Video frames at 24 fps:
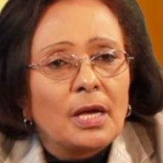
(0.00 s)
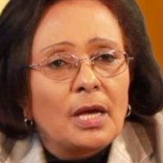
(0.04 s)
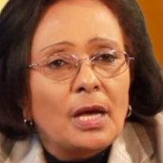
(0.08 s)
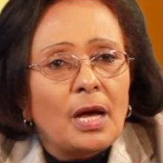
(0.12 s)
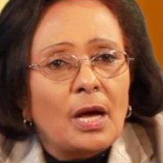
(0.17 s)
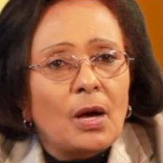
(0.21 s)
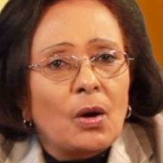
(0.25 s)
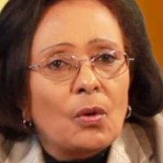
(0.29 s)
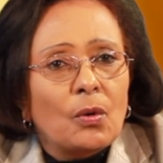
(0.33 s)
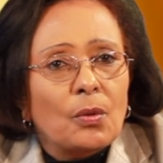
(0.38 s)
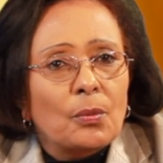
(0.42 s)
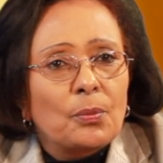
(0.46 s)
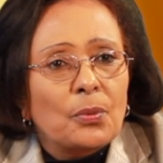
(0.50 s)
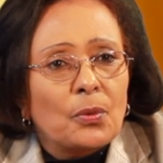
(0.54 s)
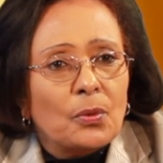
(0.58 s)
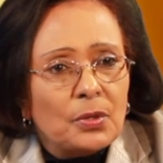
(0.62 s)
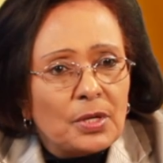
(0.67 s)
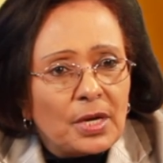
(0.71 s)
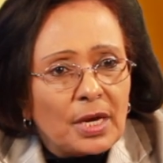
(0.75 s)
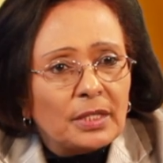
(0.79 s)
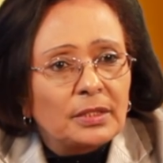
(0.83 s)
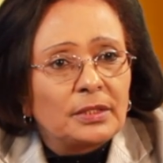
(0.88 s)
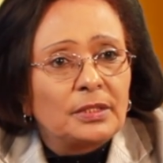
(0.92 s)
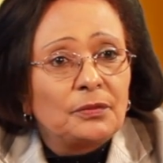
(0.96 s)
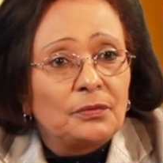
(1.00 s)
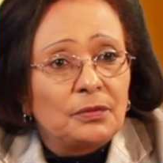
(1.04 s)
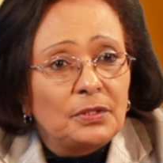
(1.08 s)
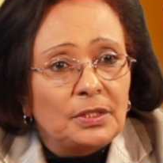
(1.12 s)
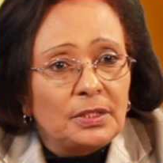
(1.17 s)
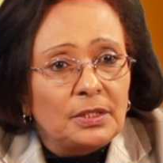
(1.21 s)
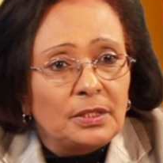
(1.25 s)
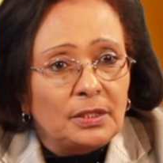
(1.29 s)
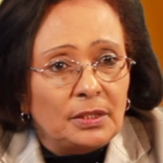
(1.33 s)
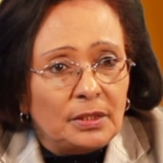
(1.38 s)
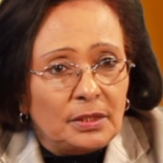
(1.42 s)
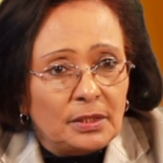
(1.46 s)
our
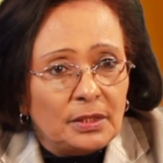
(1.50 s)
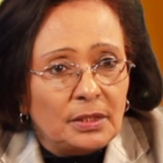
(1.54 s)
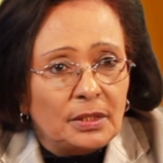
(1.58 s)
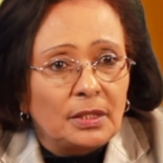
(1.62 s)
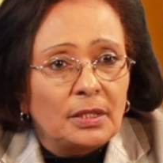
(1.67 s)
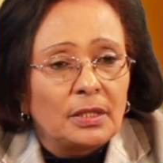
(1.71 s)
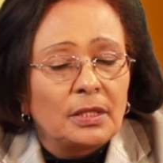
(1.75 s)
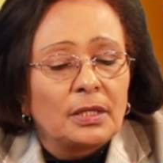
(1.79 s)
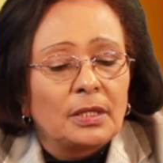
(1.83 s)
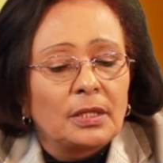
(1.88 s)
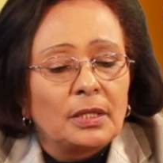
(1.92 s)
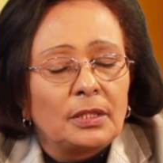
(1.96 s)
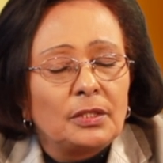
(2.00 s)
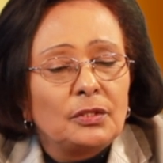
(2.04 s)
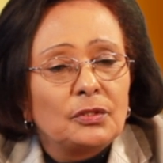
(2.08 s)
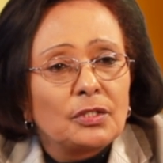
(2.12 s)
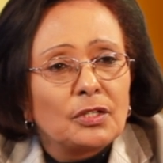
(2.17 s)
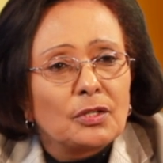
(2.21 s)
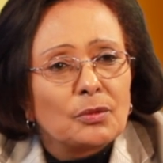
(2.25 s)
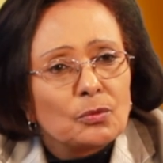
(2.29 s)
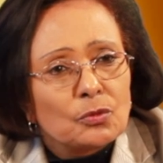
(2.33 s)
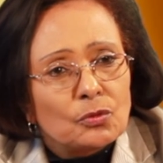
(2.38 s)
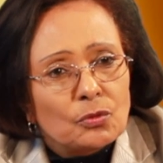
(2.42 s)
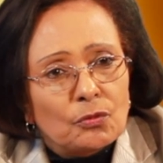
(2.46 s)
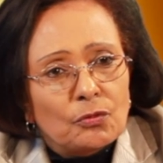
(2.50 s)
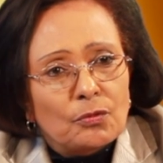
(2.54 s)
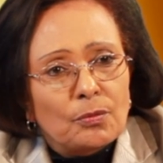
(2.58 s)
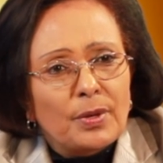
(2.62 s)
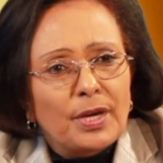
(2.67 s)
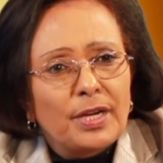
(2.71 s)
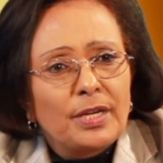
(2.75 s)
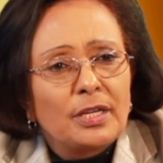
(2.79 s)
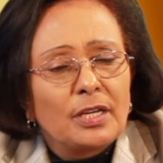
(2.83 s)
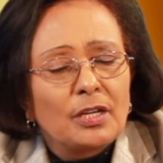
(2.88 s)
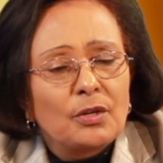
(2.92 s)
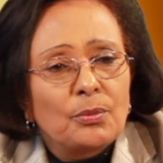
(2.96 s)
productivity uh, in terms of
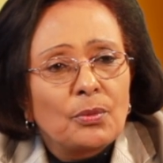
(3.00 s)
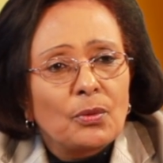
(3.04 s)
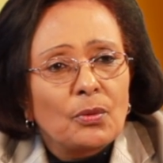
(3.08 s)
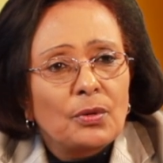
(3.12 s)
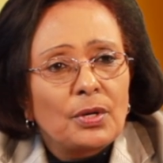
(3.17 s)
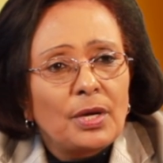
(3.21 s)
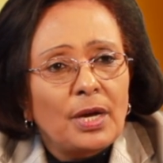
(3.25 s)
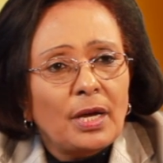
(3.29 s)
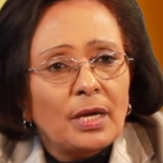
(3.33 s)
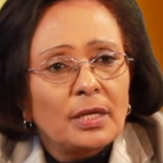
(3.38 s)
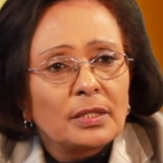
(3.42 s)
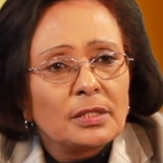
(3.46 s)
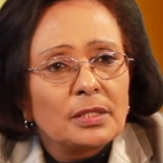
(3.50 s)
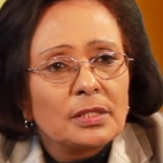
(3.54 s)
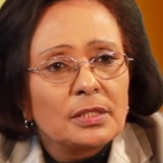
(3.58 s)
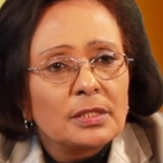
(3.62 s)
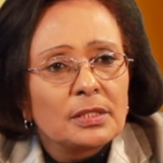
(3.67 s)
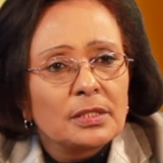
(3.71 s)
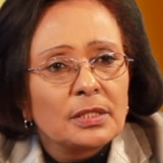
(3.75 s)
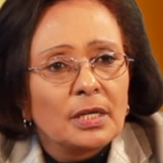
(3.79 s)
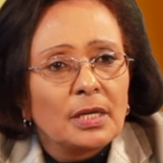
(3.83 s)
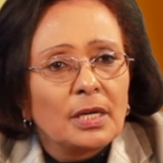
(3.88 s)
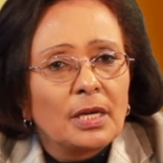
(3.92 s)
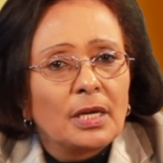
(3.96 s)
mining products,